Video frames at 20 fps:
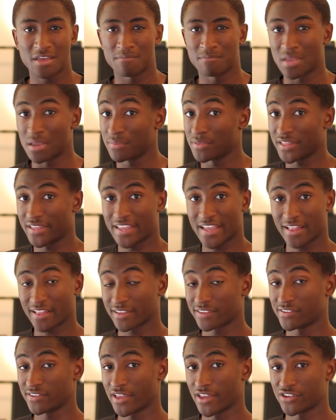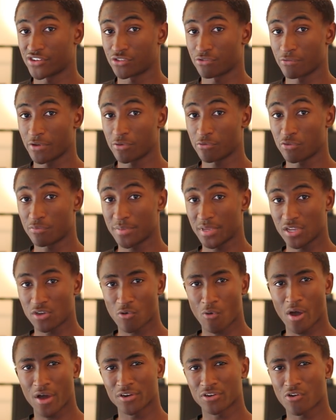Maybe the Galaxy S3 will be
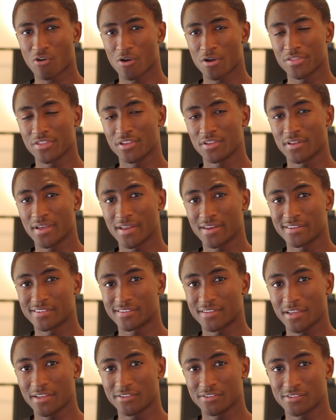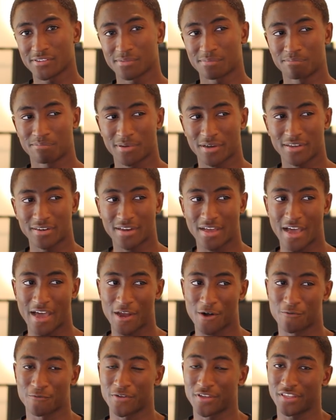quad-core in the United States, but I
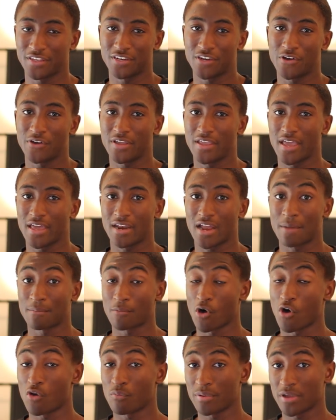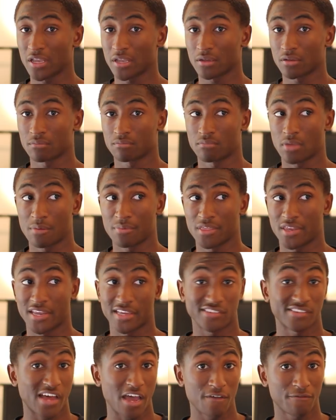don't really know yet. I'm hoping maybe the
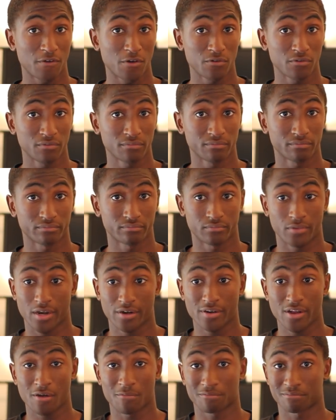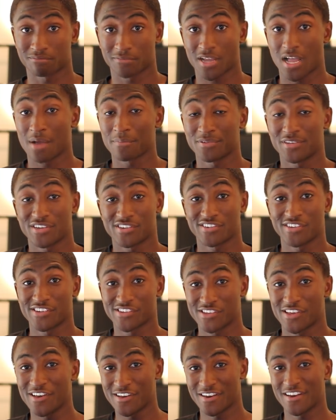next iPhone? I don't know. Competition
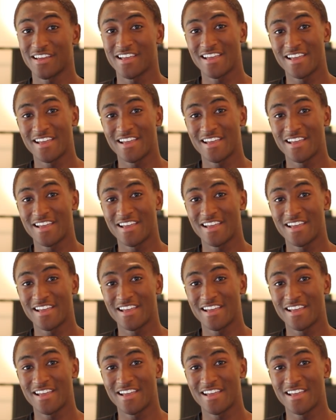is good.